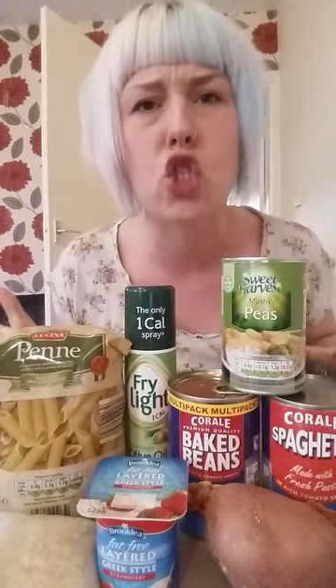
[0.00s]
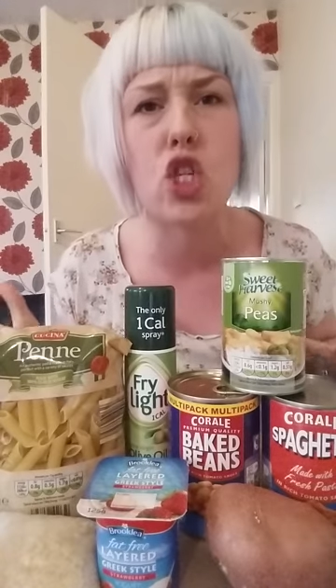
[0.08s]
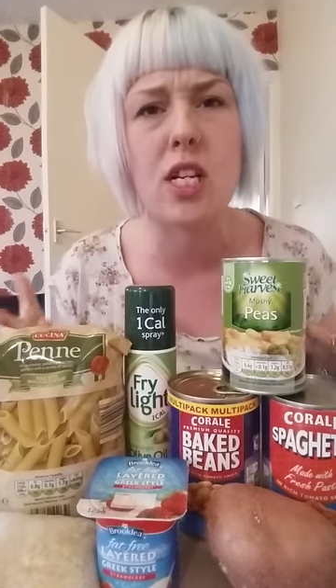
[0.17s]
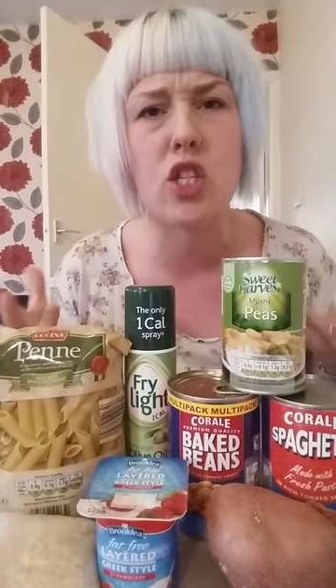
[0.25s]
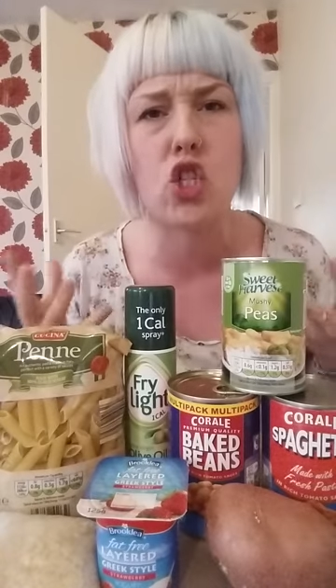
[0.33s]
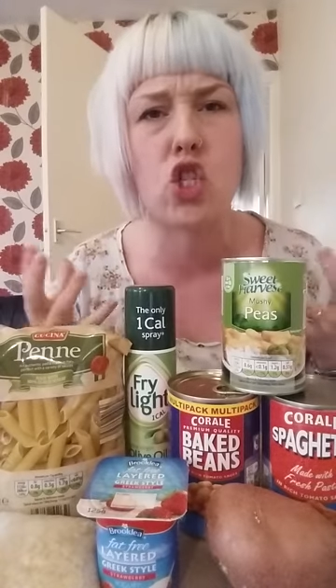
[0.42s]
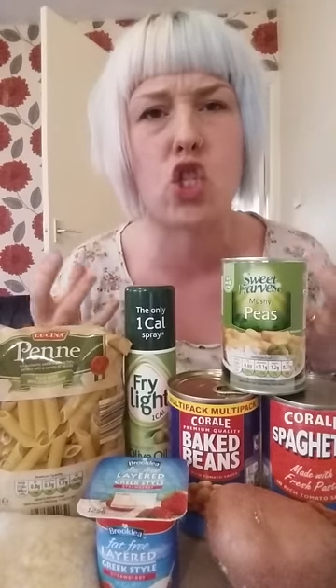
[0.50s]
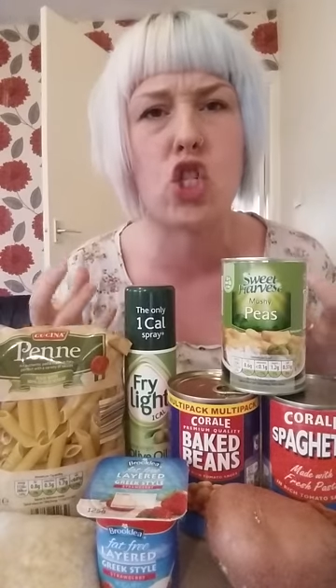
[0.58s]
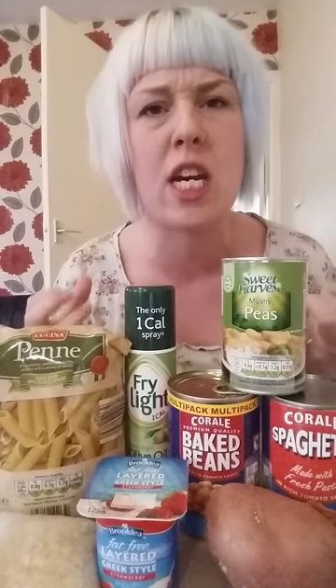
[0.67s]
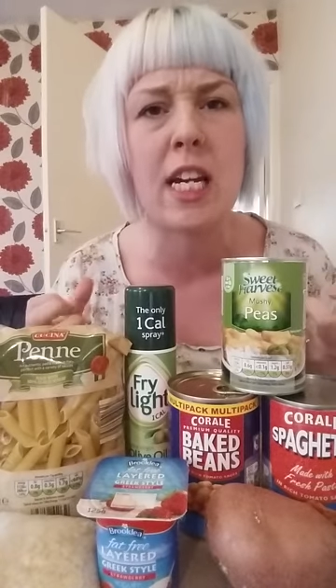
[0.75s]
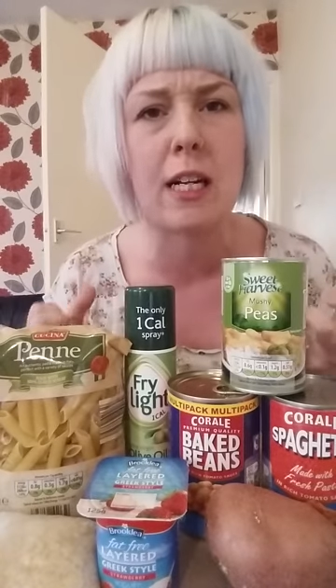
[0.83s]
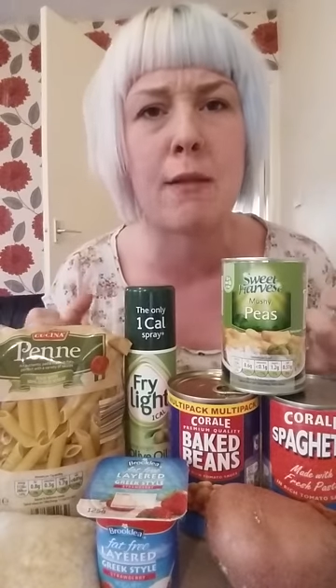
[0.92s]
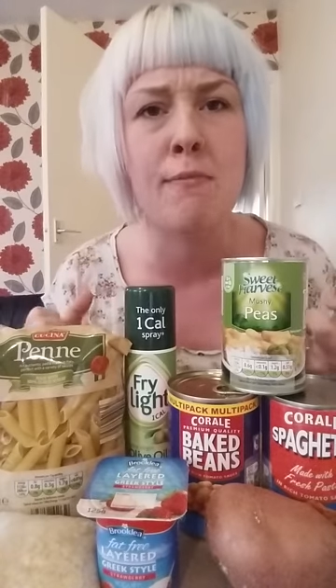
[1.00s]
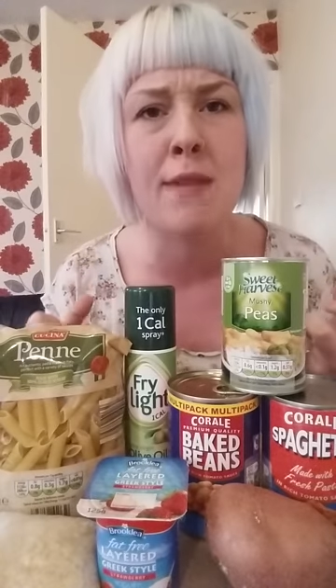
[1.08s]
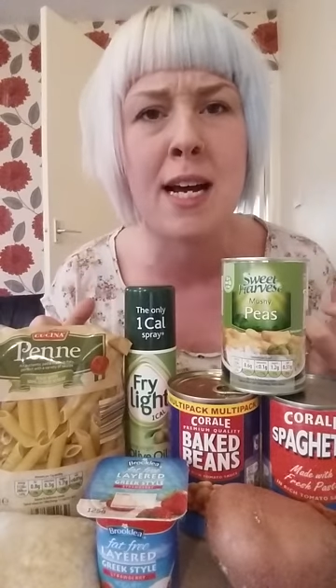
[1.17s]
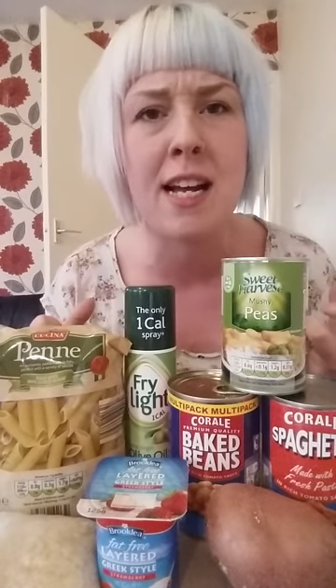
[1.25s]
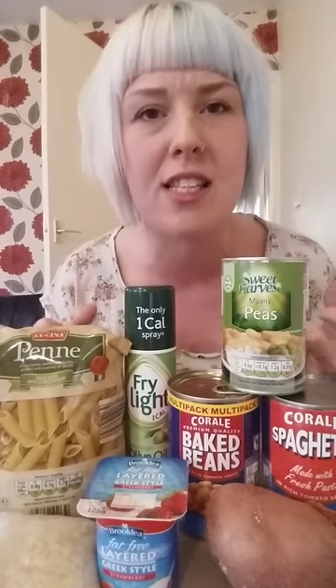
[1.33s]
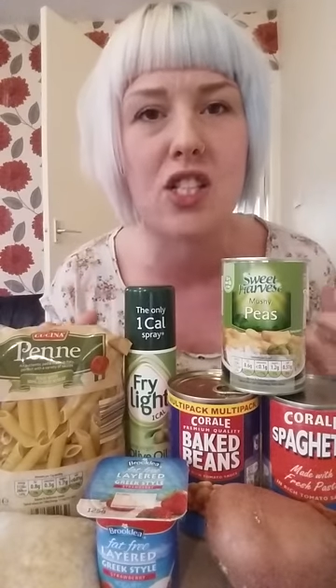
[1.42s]
to sink
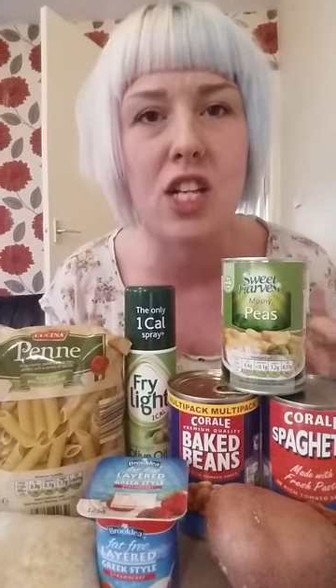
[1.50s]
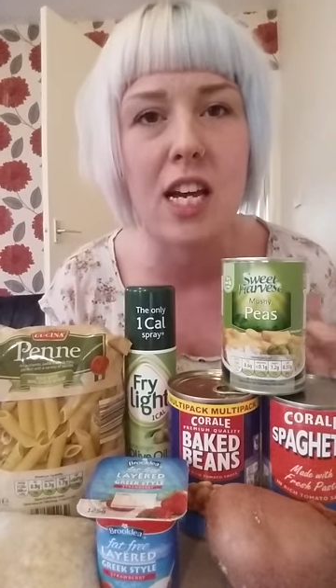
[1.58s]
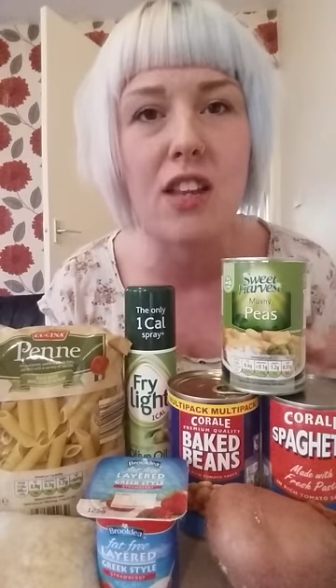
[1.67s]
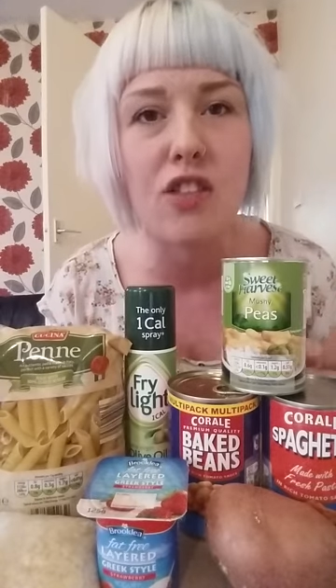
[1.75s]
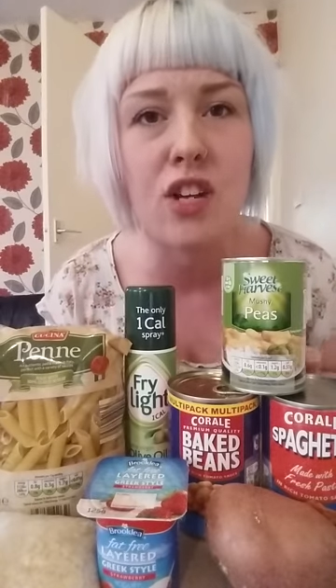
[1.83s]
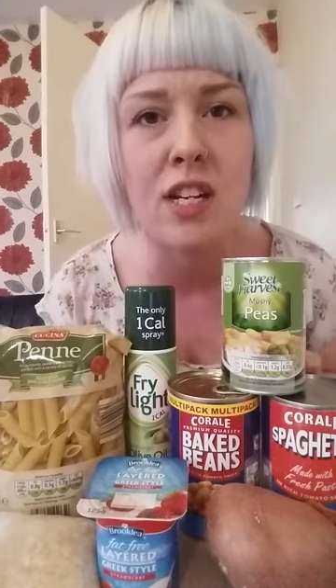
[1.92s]
my teeth